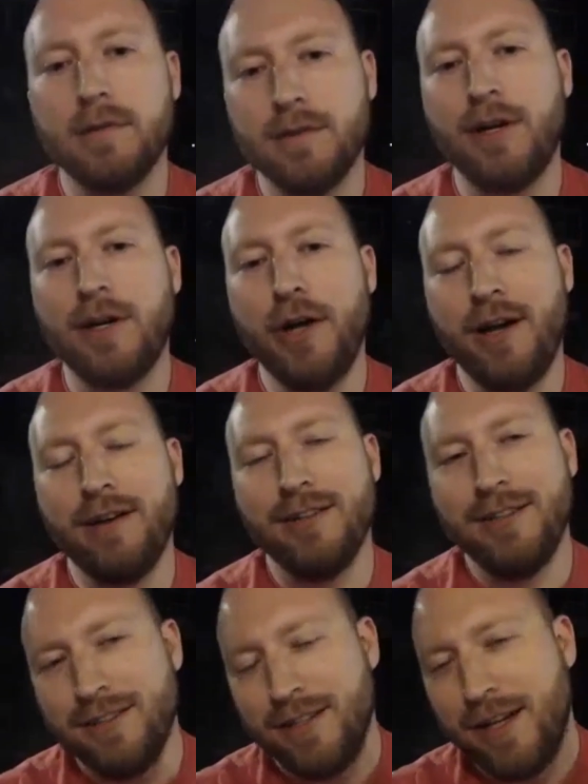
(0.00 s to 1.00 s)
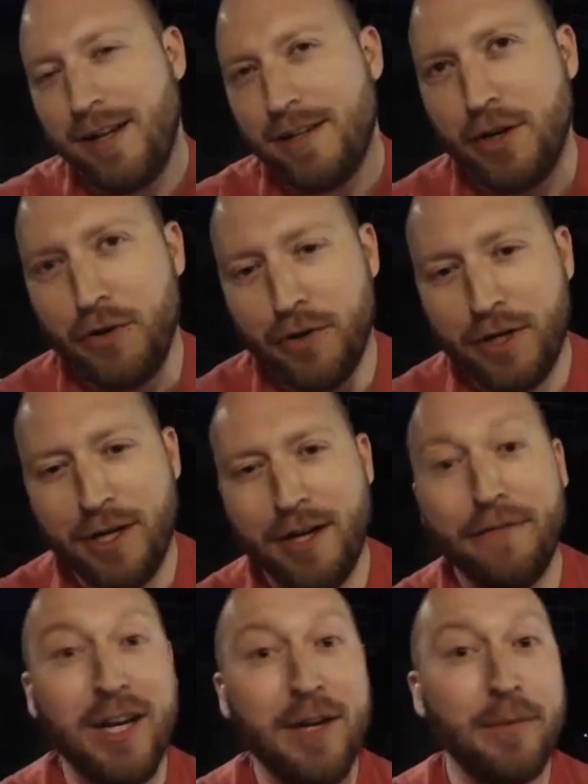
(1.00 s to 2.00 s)
Oh, yeah. So
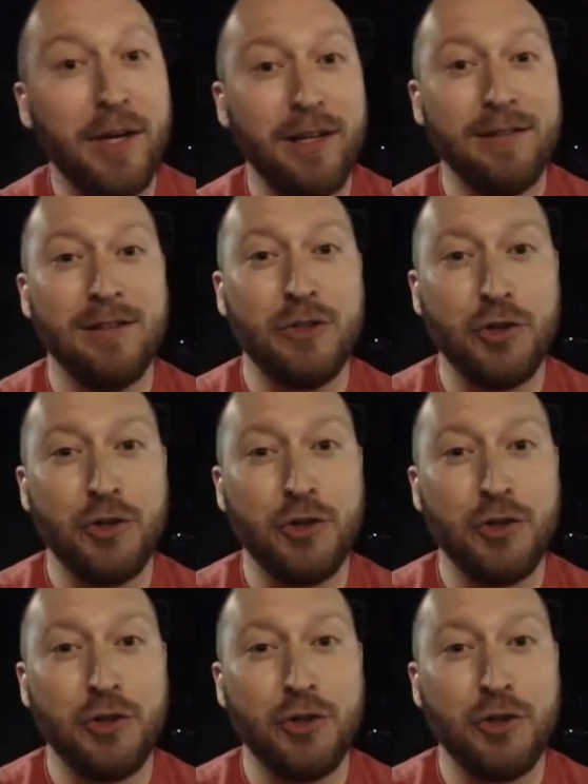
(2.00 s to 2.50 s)
if anybody isn't